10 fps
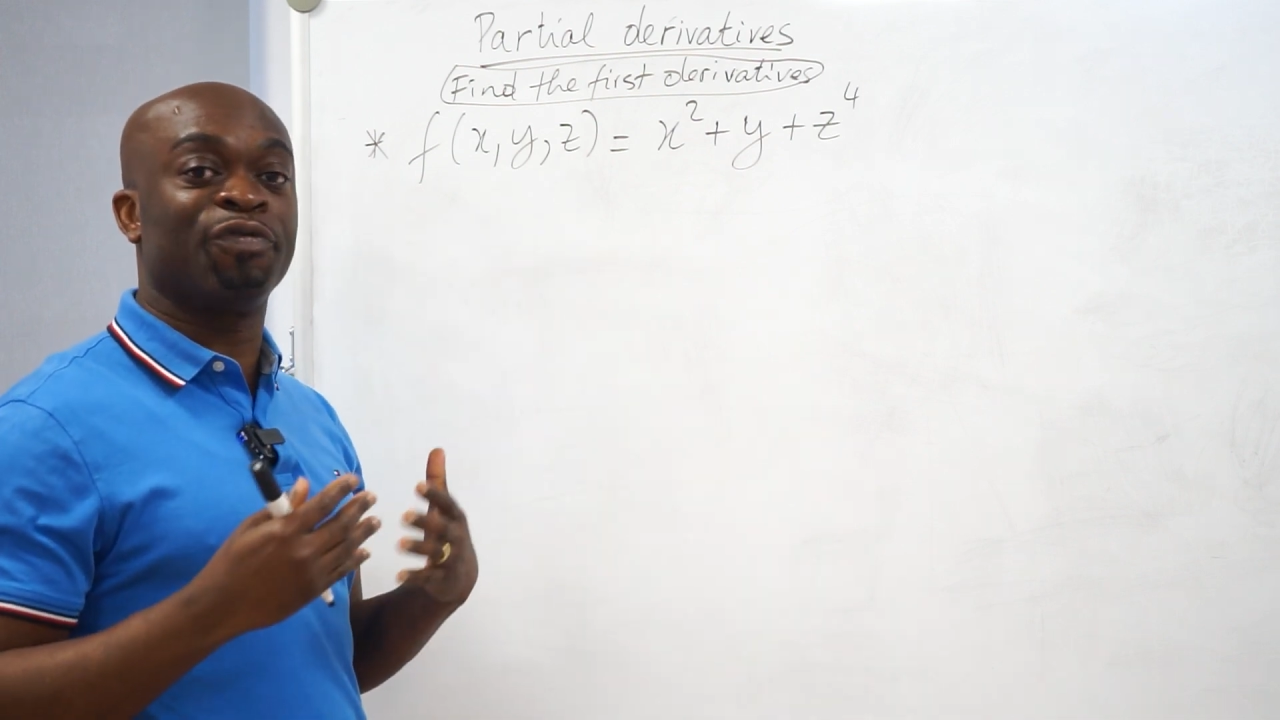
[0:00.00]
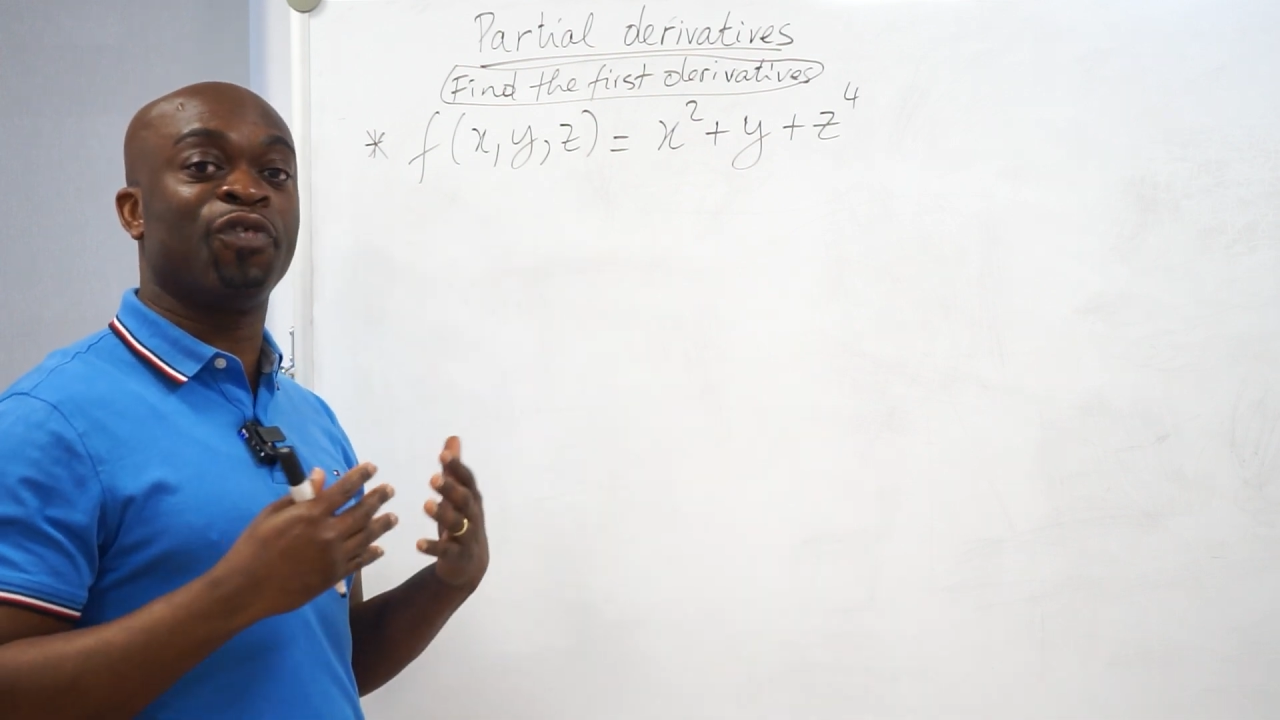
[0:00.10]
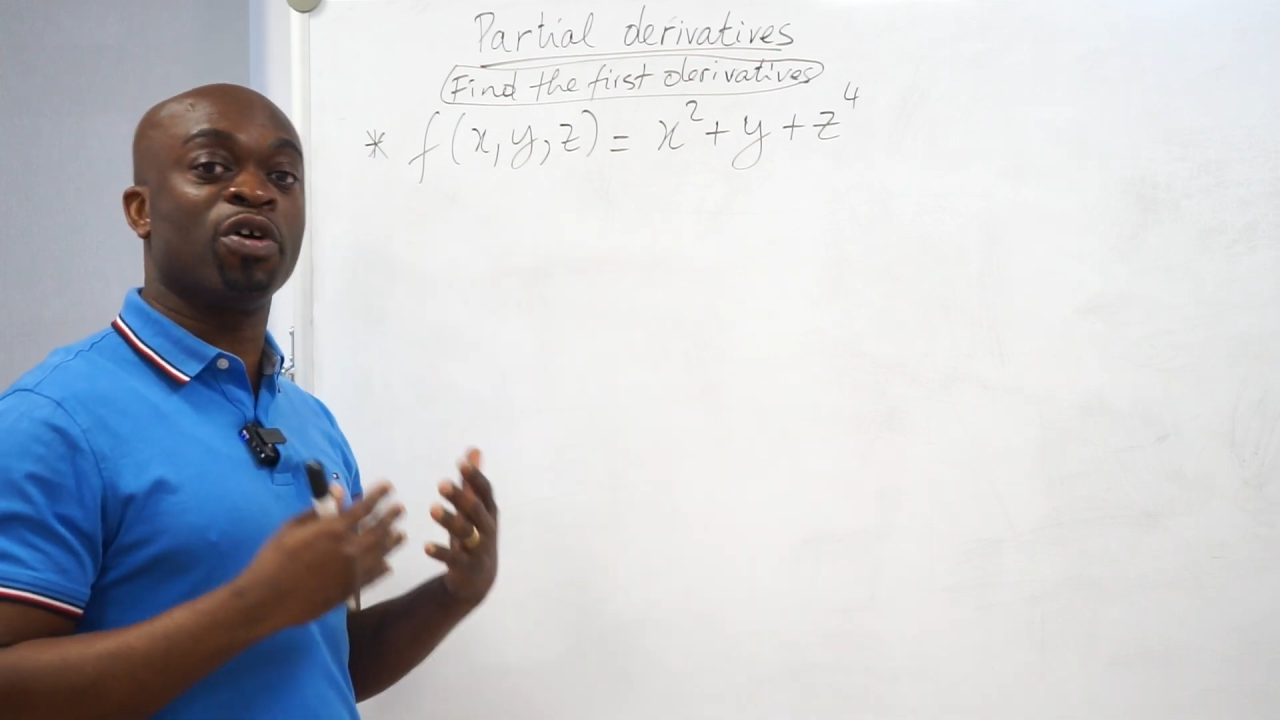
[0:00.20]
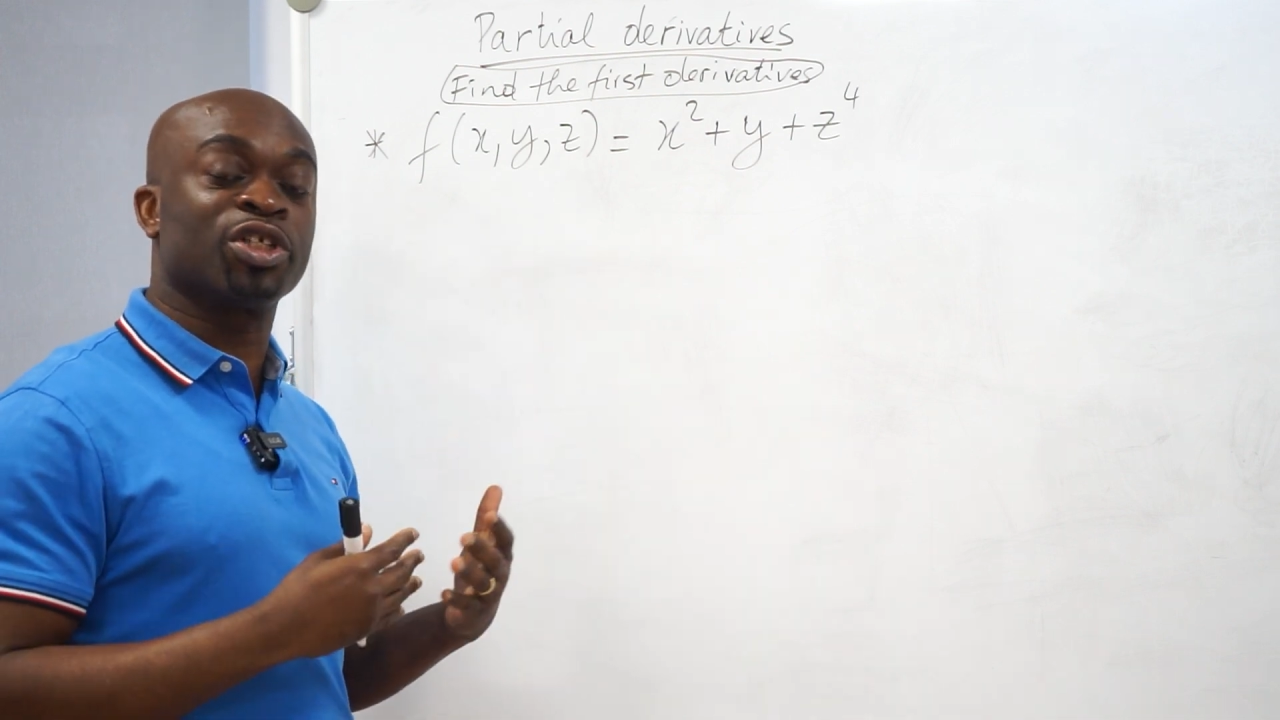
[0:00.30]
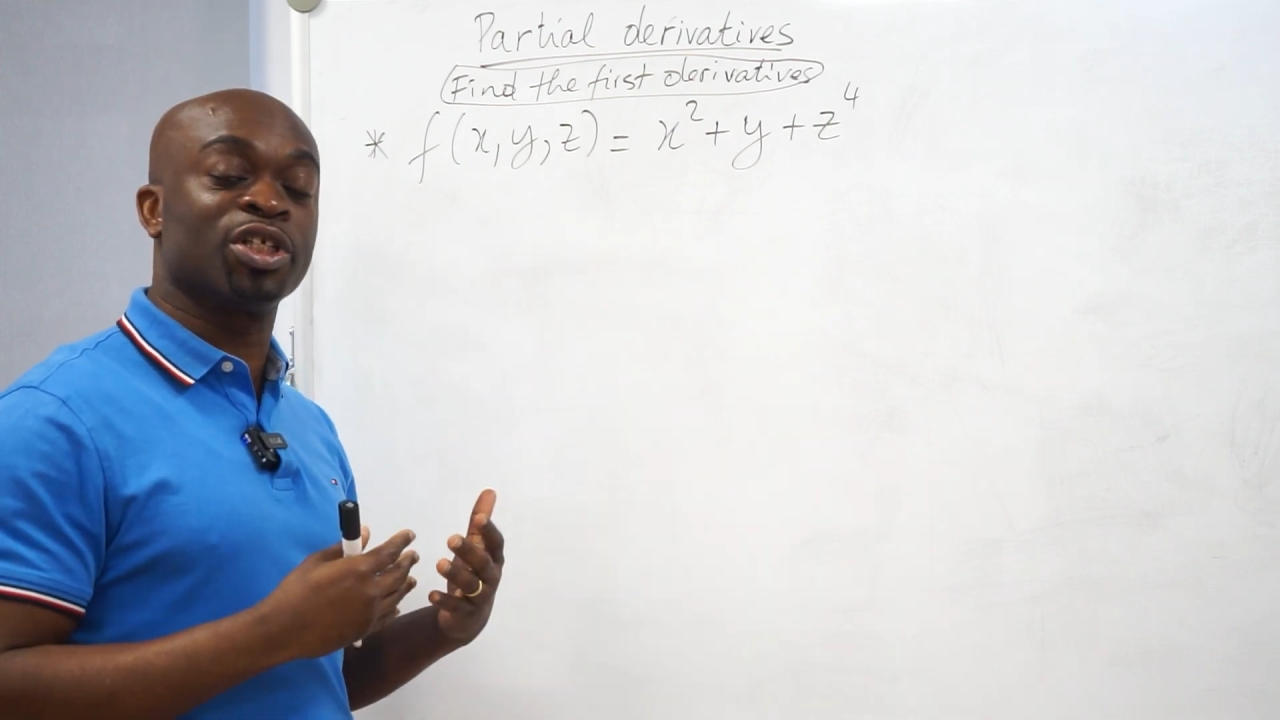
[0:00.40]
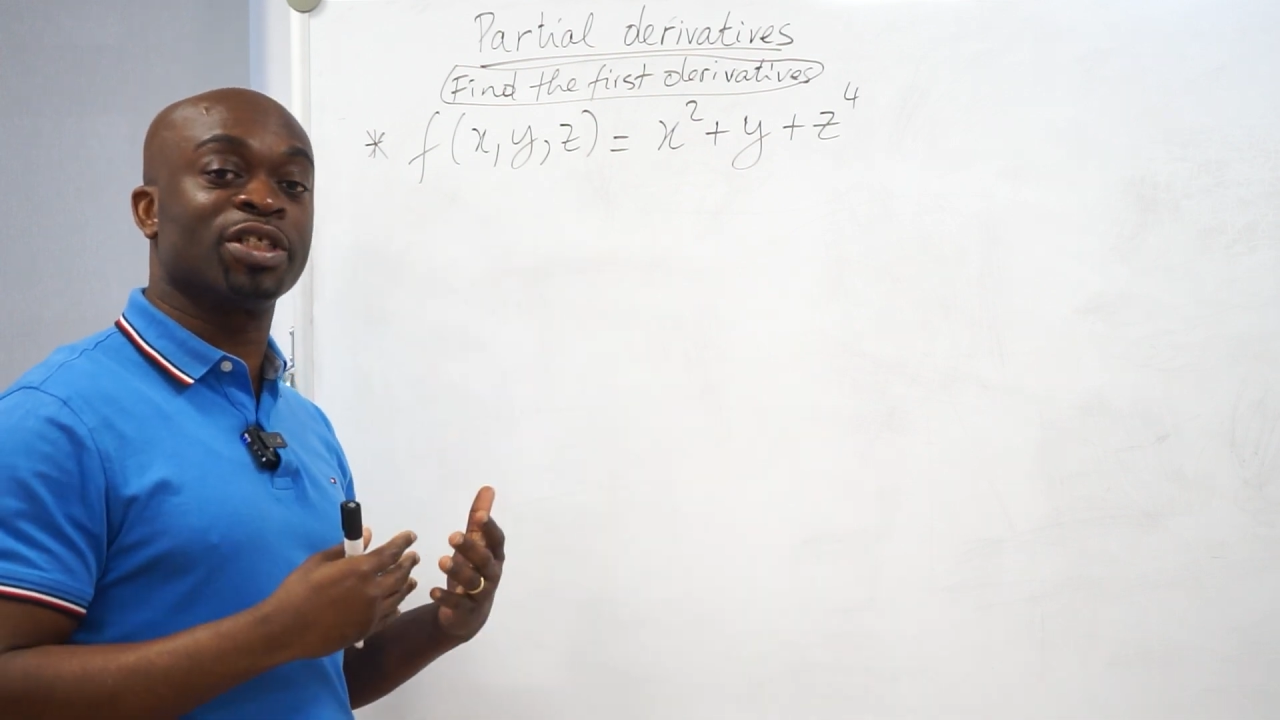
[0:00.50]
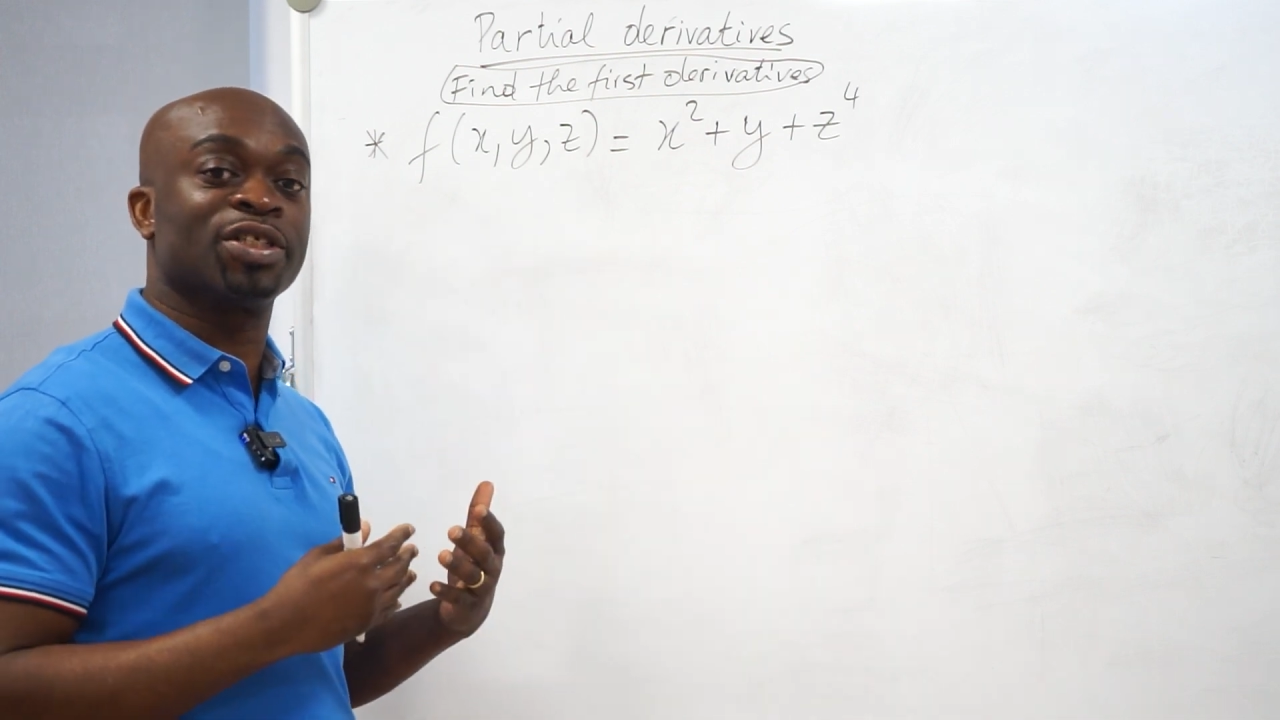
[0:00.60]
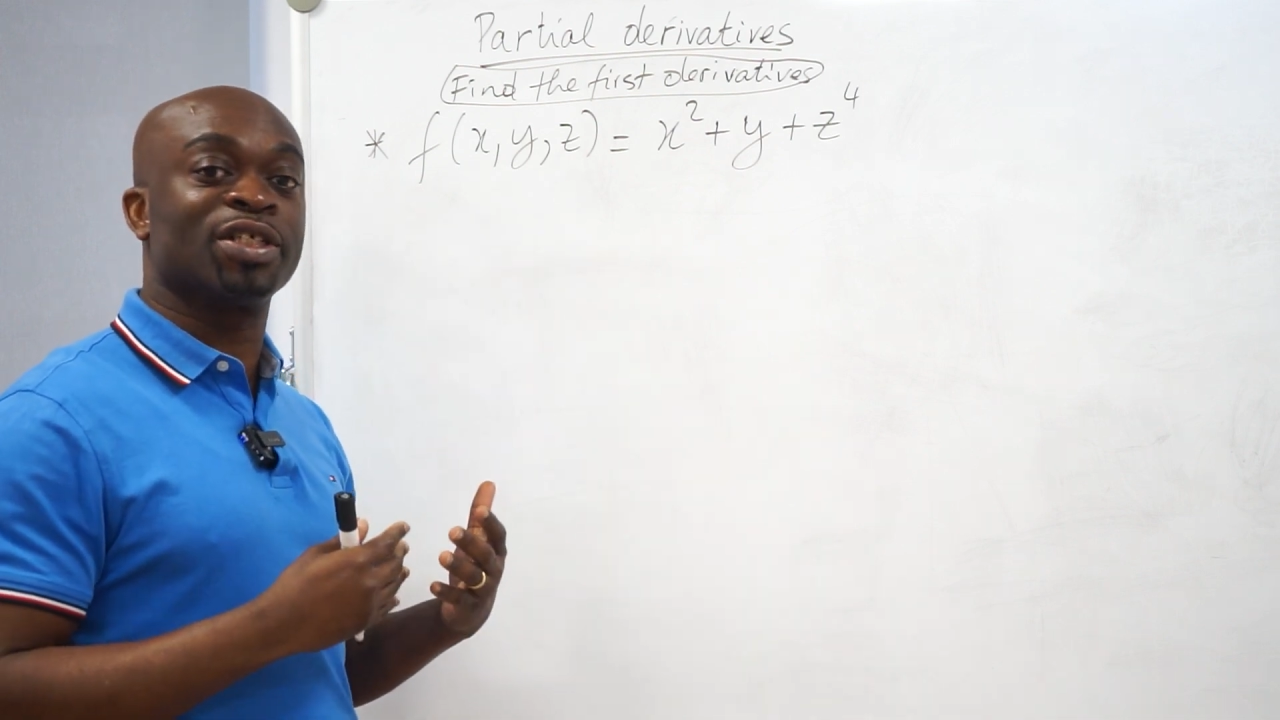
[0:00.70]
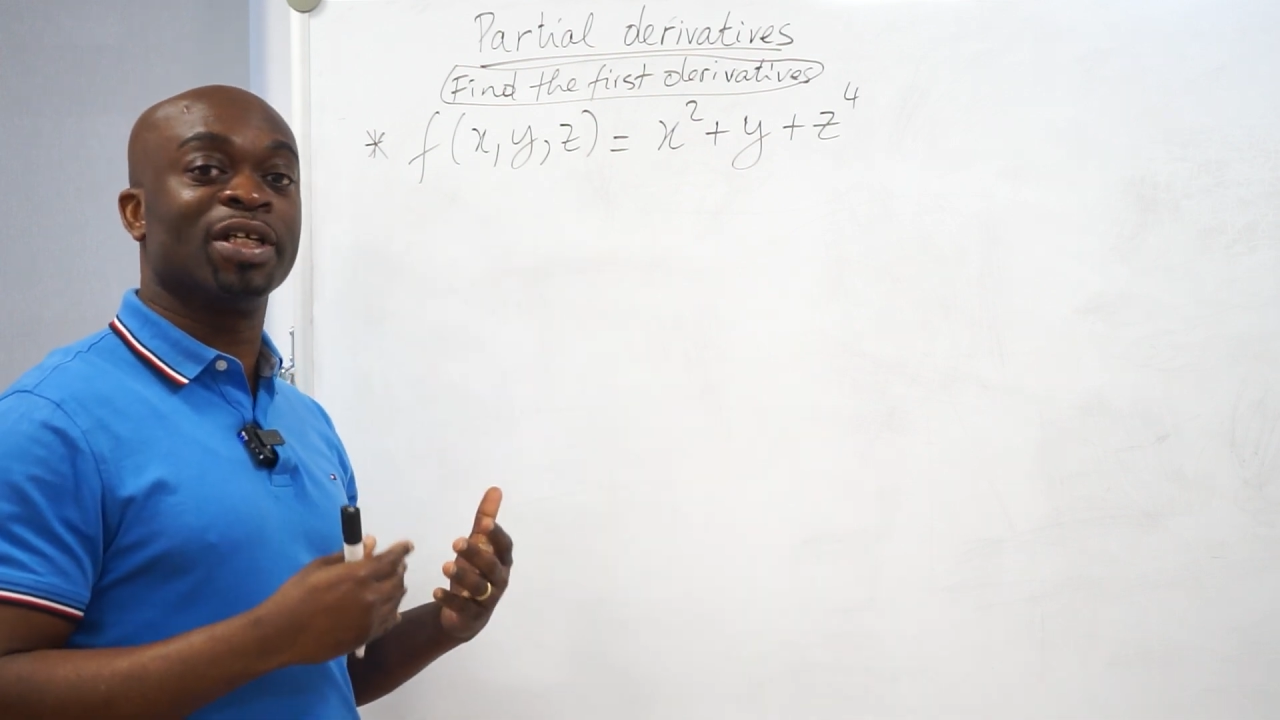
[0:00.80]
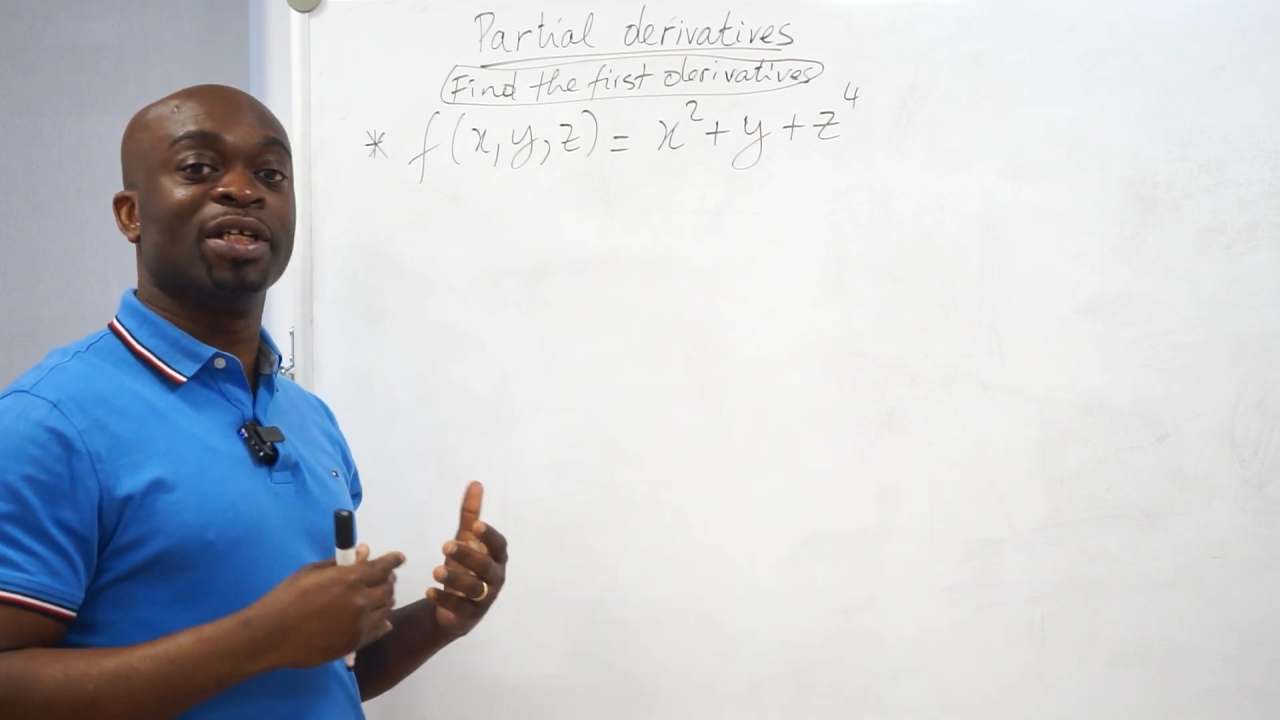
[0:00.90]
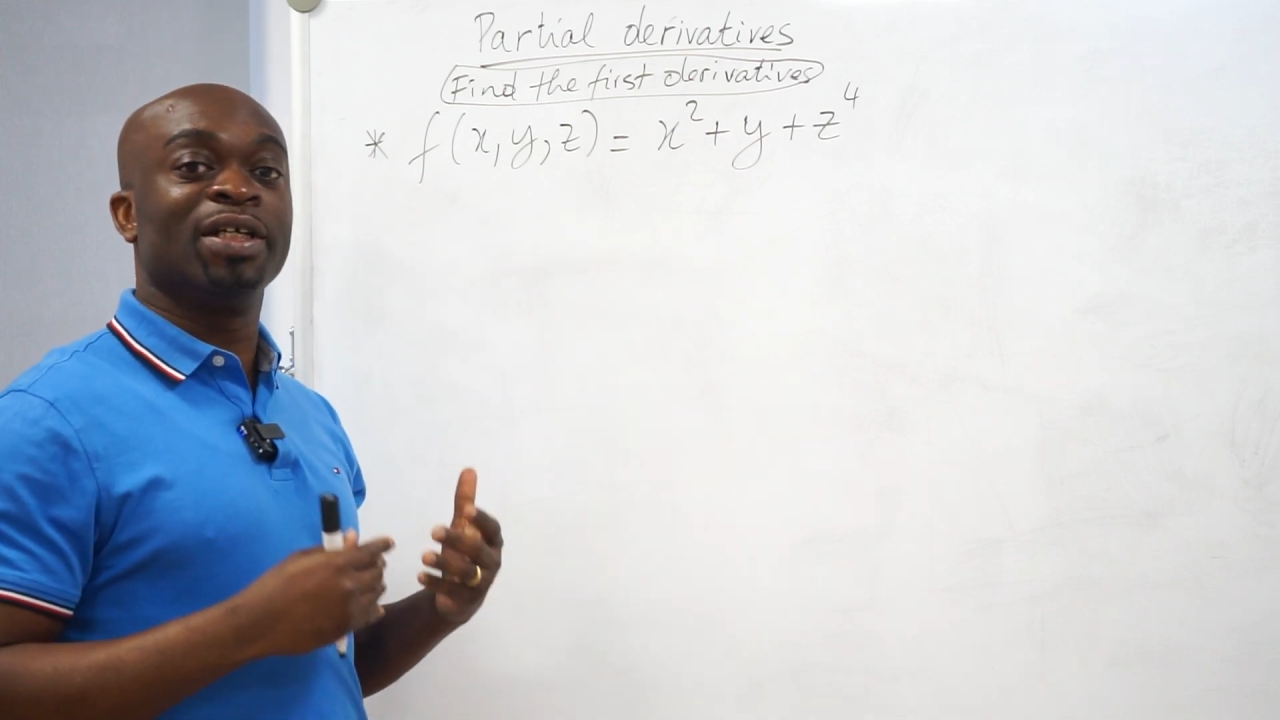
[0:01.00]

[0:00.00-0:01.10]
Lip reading: functions,